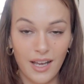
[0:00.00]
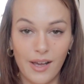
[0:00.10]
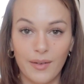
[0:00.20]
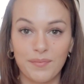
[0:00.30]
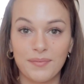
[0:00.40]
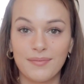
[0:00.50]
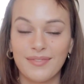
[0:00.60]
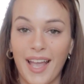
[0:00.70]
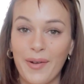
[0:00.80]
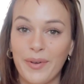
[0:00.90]

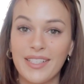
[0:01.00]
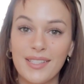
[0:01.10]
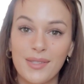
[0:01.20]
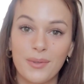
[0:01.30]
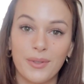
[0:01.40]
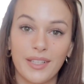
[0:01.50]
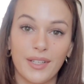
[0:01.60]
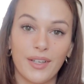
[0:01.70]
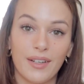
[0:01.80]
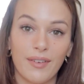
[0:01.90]
I went to school
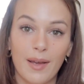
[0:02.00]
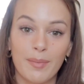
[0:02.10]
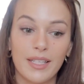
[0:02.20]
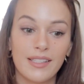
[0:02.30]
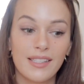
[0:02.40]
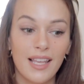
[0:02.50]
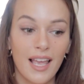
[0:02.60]
in Grand Rapids